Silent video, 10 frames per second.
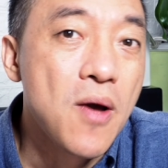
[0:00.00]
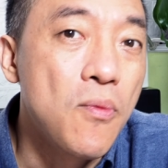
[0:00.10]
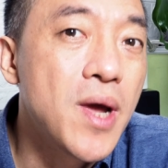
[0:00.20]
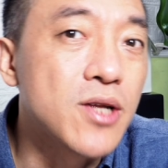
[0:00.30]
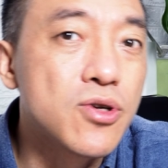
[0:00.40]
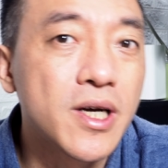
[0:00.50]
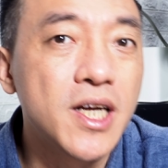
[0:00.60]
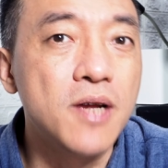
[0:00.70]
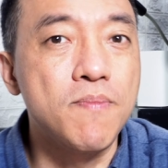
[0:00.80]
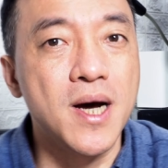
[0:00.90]
we are
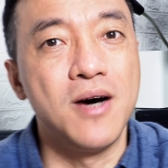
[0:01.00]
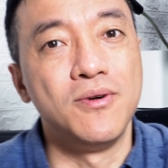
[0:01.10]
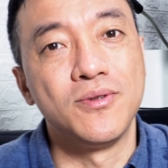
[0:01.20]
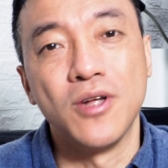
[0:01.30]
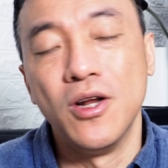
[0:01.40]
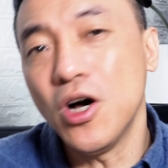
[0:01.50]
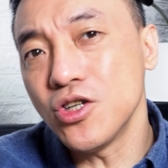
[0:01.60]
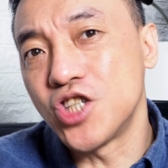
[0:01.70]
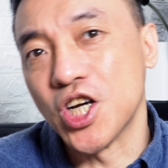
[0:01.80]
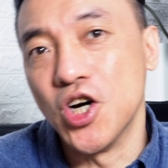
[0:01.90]
talking about the logic